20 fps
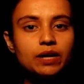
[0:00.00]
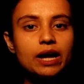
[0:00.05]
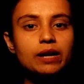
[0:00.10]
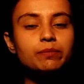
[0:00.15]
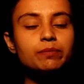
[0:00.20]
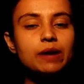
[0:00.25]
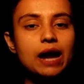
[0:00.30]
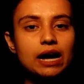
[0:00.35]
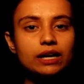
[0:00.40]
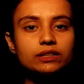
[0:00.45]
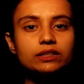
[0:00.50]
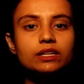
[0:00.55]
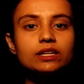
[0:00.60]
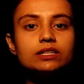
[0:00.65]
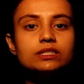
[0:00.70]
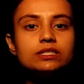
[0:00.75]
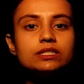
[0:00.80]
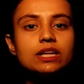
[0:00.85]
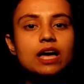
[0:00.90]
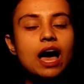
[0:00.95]
and
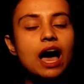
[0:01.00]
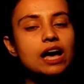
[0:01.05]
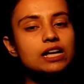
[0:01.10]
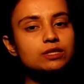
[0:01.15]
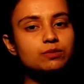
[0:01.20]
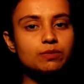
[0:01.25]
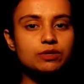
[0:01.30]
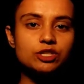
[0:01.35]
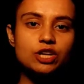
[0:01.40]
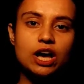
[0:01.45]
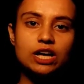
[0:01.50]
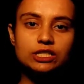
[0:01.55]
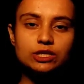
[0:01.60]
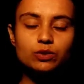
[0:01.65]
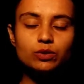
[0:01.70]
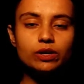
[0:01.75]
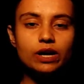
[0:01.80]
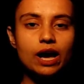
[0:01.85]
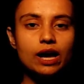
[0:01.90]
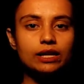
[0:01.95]
practice as much
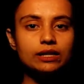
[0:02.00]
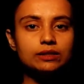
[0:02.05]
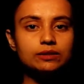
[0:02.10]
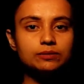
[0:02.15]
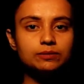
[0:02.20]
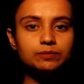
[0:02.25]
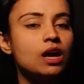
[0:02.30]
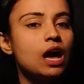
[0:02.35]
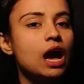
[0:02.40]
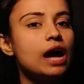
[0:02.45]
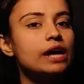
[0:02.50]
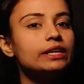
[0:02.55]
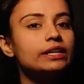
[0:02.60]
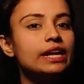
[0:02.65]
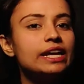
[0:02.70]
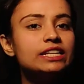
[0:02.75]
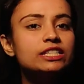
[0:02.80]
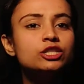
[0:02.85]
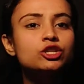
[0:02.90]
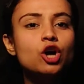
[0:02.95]
as you can. Our
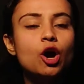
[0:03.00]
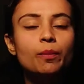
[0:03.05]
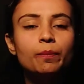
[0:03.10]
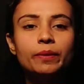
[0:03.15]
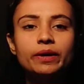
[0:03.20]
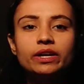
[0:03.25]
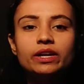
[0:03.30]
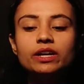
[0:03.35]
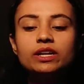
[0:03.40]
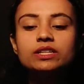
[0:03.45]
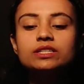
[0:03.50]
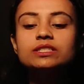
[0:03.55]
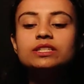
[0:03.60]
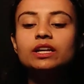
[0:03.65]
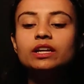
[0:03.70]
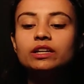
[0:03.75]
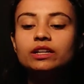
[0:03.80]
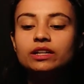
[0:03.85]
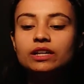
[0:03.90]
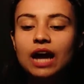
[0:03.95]
next topic is
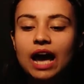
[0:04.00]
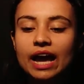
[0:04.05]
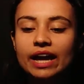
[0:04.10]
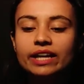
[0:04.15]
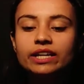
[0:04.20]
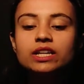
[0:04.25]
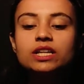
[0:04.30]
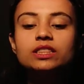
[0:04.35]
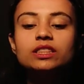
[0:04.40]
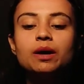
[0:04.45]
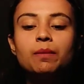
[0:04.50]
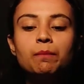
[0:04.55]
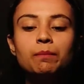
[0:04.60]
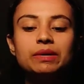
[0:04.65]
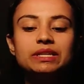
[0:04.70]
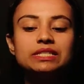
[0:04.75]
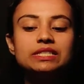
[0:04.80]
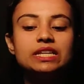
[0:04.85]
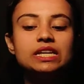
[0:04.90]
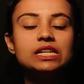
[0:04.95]
write the
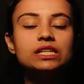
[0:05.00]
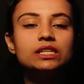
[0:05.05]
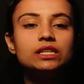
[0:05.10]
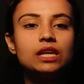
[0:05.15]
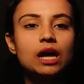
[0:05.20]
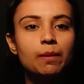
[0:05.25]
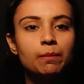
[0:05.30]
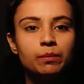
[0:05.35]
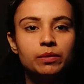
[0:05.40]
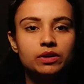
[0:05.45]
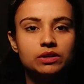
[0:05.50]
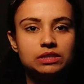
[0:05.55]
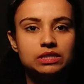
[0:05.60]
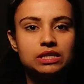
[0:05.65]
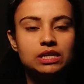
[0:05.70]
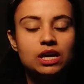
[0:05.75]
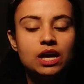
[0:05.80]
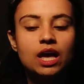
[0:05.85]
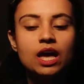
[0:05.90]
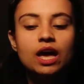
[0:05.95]
missing
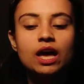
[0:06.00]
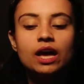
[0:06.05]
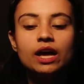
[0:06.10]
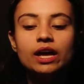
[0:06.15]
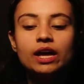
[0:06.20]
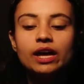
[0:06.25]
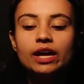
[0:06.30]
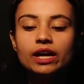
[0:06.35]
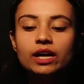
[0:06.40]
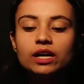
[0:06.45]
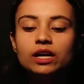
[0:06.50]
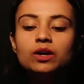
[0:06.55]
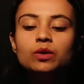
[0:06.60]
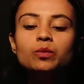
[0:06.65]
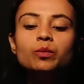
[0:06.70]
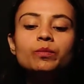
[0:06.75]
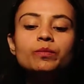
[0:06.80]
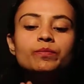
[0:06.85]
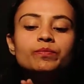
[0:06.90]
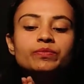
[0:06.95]
numbers. Here,
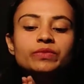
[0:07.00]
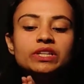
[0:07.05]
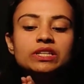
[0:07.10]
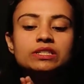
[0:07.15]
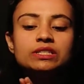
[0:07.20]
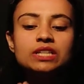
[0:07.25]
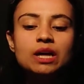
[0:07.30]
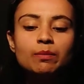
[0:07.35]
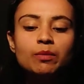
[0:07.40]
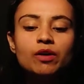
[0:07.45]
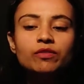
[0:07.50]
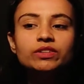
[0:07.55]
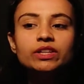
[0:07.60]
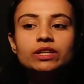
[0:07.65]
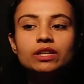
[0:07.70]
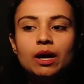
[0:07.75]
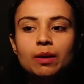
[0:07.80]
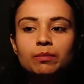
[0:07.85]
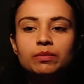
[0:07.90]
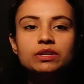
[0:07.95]
some of
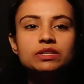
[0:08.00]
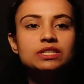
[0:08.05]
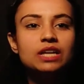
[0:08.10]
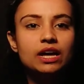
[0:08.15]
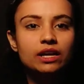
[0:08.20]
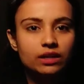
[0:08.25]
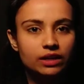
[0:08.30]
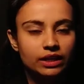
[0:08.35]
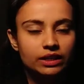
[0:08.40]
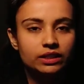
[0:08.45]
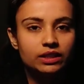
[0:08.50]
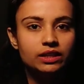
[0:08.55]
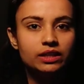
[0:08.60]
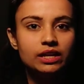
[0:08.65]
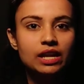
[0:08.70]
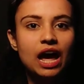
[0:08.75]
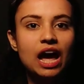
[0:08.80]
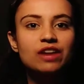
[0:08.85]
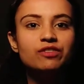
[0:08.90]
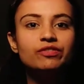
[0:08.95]
the numbers are written
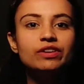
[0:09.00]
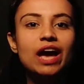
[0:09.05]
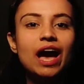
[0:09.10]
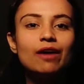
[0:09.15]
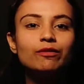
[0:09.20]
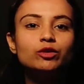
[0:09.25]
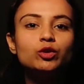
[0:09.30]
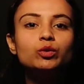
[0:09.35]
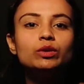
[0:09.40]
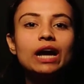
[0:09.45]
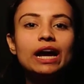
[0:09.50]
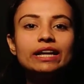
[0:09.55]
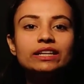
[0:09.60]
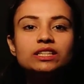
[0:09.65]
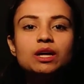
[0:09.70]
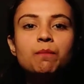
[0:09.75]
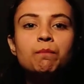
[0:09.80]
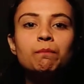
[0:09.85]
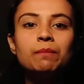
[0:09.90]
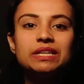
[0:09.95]
and we have to write
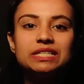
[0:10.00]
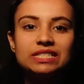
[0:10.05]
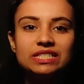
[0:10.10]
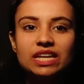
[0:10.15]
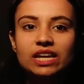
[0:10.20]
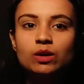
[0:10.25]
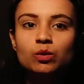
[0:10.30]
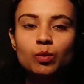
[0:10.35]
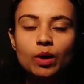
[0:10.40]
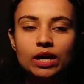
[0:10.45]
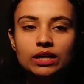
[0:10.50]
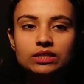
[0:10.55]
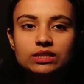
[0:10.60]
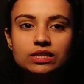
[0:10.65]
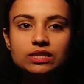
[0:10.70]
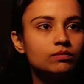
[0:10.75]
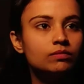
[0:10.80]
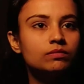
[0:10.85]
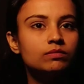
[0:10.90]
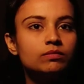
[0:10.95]
the missing
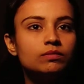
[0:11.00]
ones.